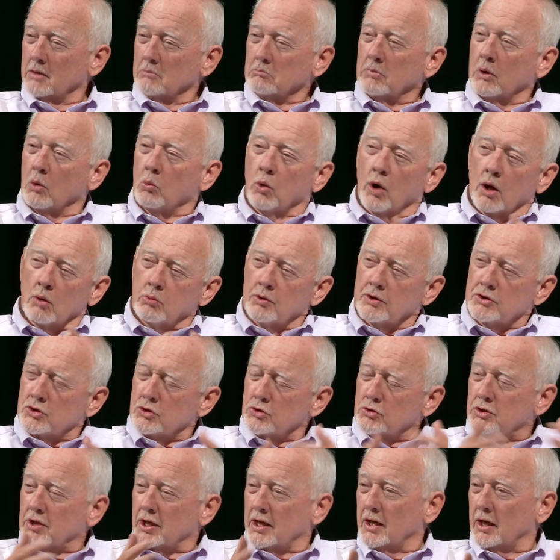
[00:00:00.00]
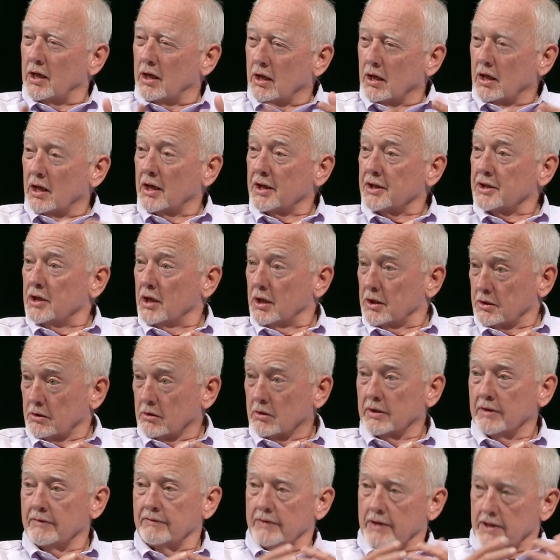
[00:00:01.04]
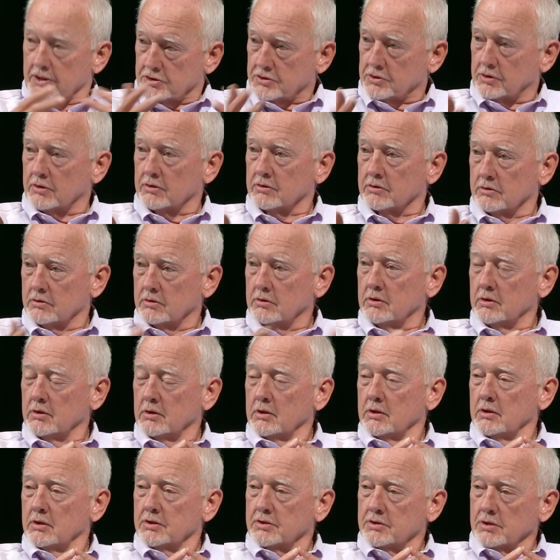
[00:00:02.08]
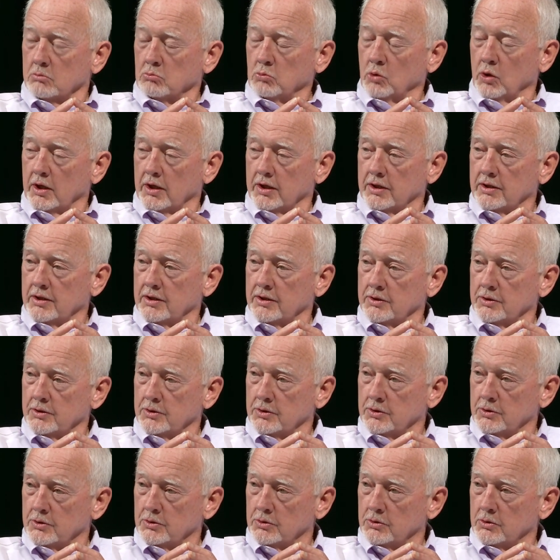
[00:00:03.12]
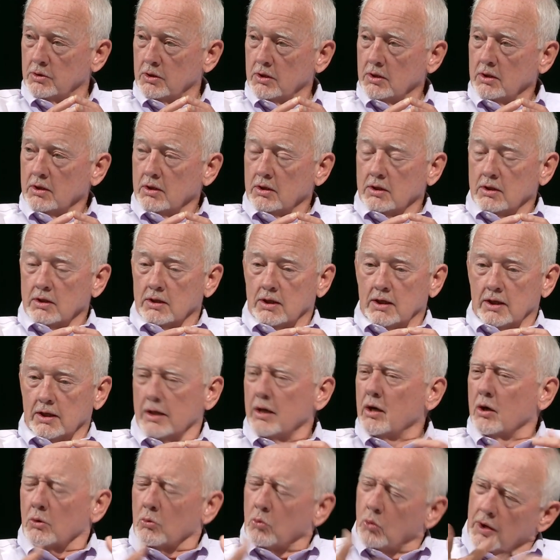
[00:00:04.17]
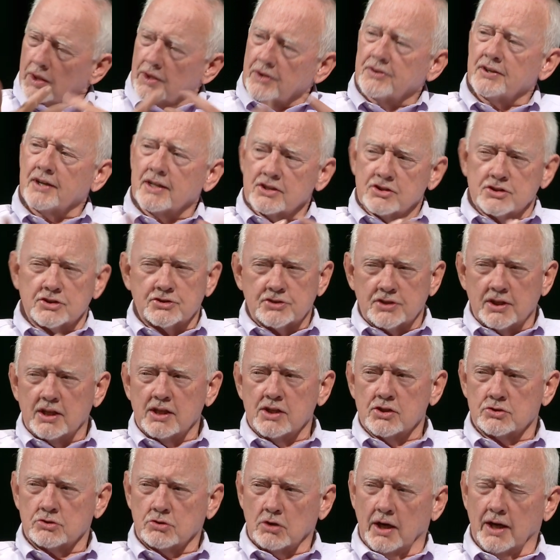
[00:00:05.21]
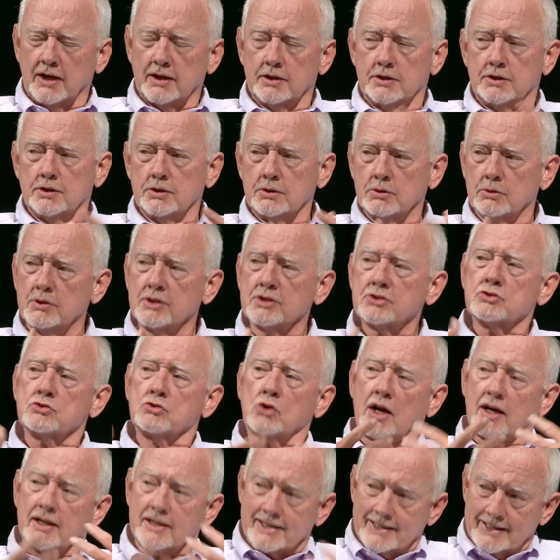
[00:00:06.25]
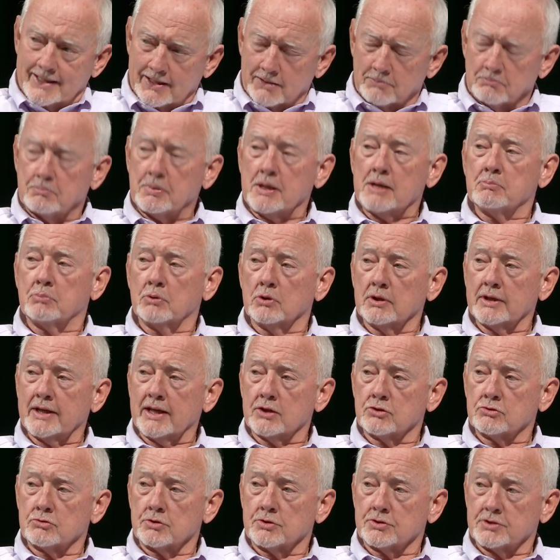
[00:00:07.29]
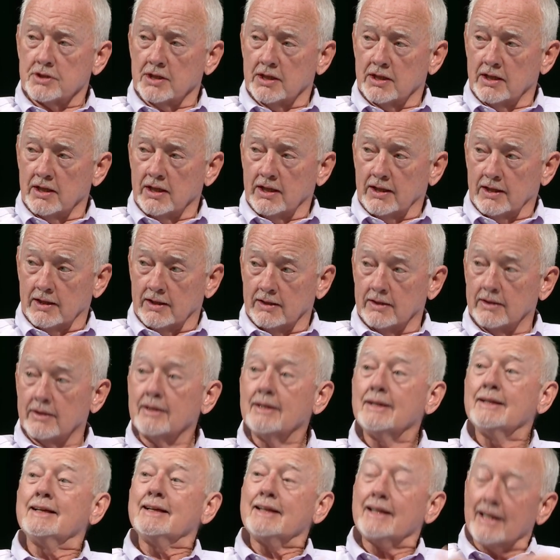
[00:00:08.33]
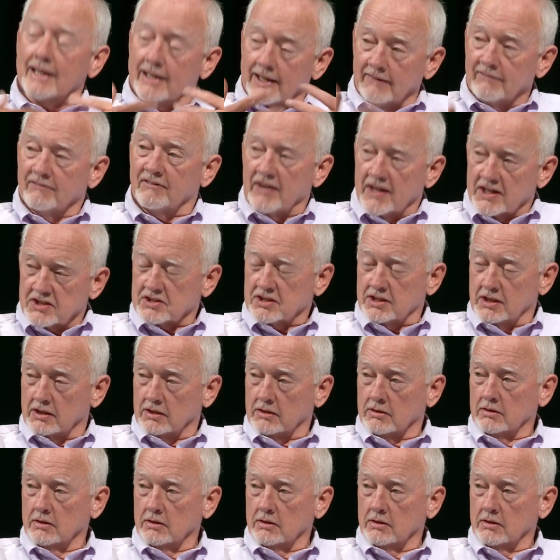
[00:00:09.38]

but what would you tell a younger investor, someone who, one of the things the city is trying to do is try to get people interested in investing,